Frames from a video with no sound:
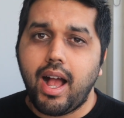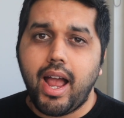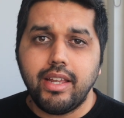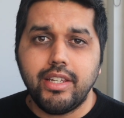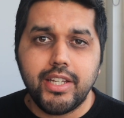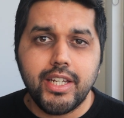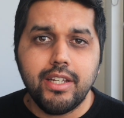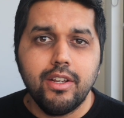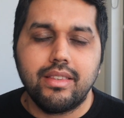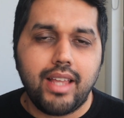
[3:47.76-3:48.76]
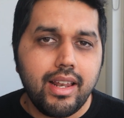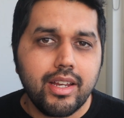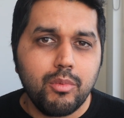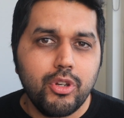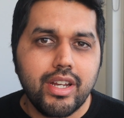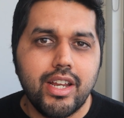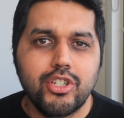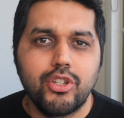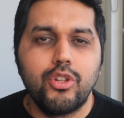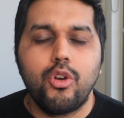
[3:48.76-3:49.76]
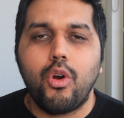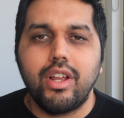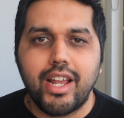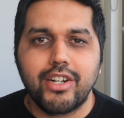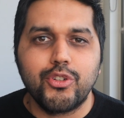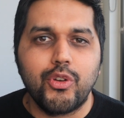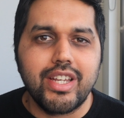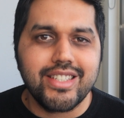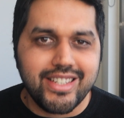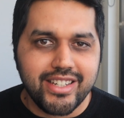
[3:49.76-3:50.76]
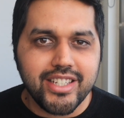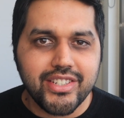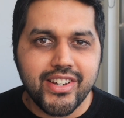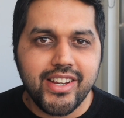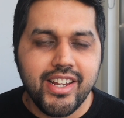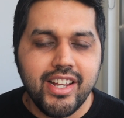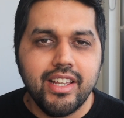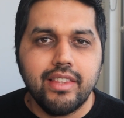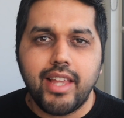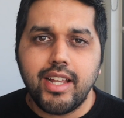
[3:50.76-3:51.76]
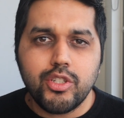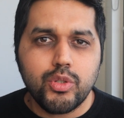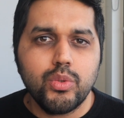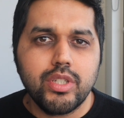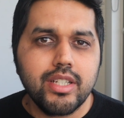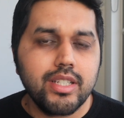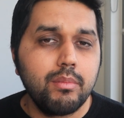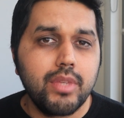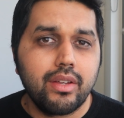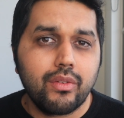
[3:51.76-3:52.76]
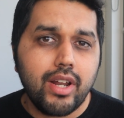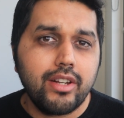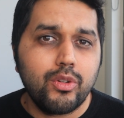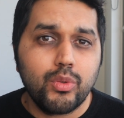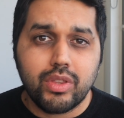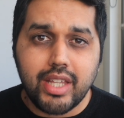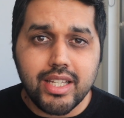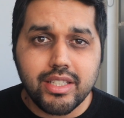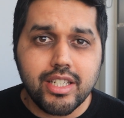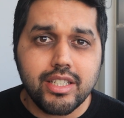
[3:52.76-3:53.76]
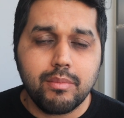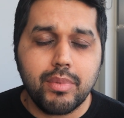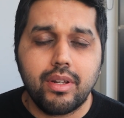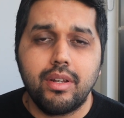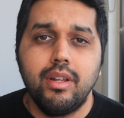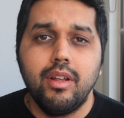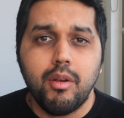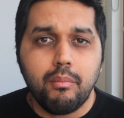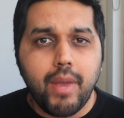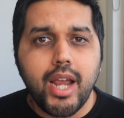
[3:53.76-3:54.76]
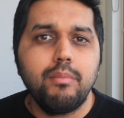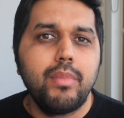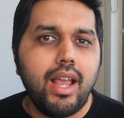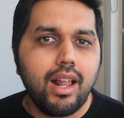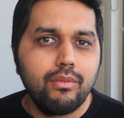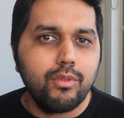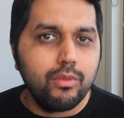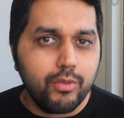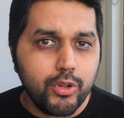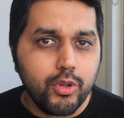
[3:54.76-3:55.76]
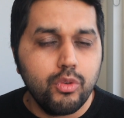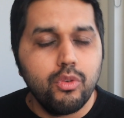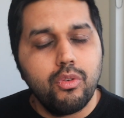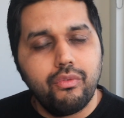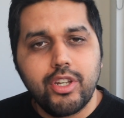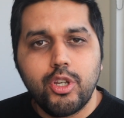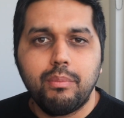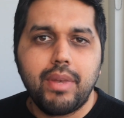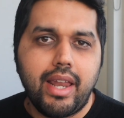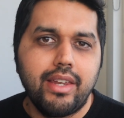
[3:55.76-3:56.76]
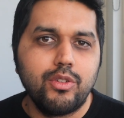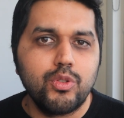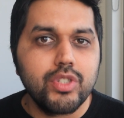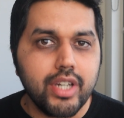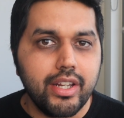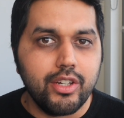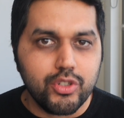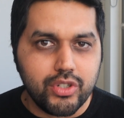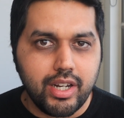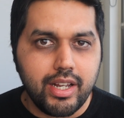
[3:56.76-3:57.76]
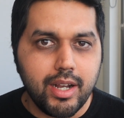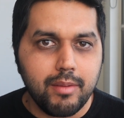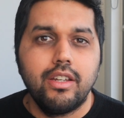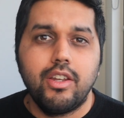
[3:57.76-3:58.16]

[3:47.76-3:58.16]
IT, telecommunication, or electronics industry, then choosing something related to this discipline might be helpful for you when you're planning to study in Australia.